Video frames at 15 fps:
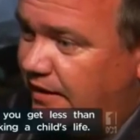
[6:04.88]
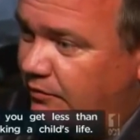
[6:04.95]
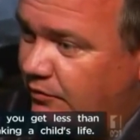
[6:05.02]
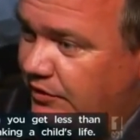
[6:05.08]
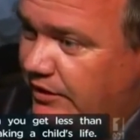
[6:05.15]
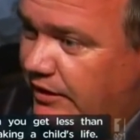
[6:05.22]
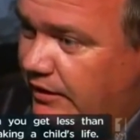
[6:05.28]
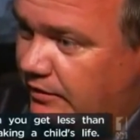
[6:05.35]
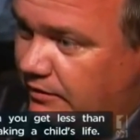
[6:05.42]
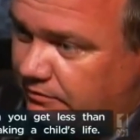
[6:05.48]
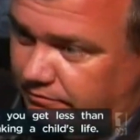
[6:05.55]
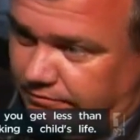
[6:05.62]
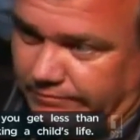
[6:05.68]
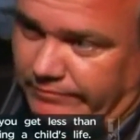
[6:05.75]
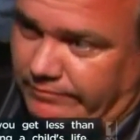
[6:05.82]
bad when you get
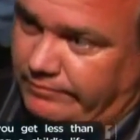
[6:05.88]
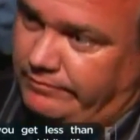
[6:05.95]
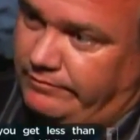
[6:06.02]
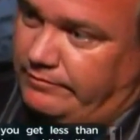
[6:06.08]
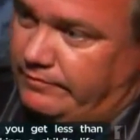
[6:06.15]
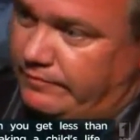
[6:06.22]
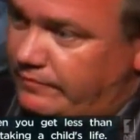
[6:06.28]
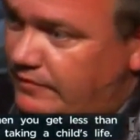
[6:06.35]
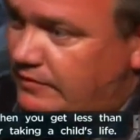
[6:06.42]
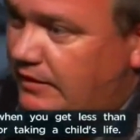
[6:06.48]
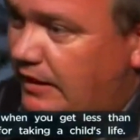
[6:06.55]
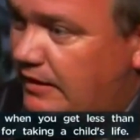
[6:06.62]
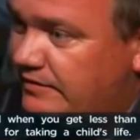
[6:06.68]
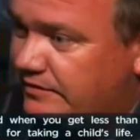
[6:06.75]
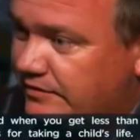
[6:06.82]

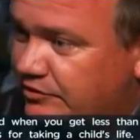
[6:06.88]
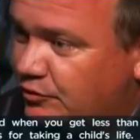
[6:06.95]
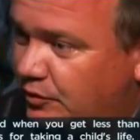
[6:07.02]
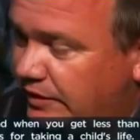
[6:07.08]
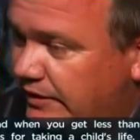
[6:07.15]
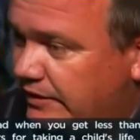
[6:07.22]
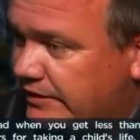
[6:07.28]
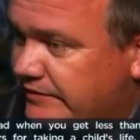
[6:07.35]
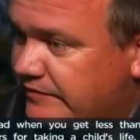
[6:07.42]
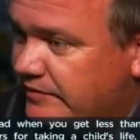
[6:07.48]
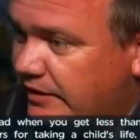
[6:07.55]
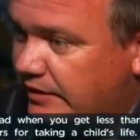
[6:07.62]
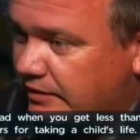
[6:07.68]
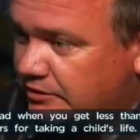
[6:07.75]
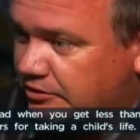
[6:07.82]
less than 20 years
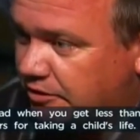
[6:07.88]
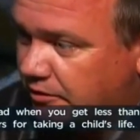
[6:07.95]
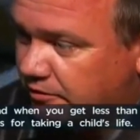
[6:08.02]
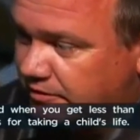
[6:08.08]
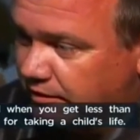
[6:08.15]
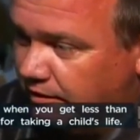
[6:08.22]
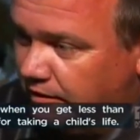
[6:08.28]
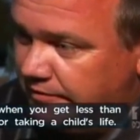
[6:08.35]
for taking a child.